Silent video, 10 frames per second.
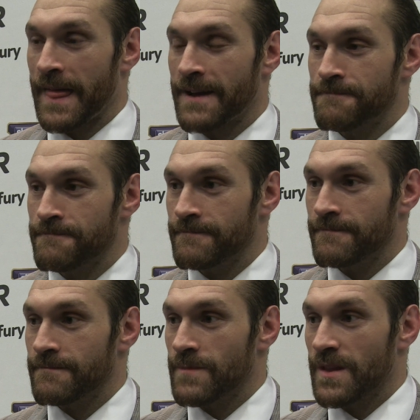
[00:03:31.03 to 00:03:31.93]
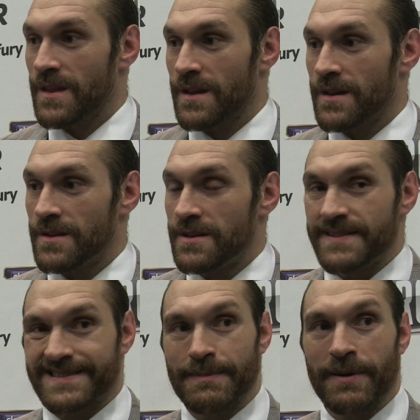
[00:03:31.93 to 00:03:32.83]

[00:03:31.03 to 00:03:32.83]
It's done him no favours, you know.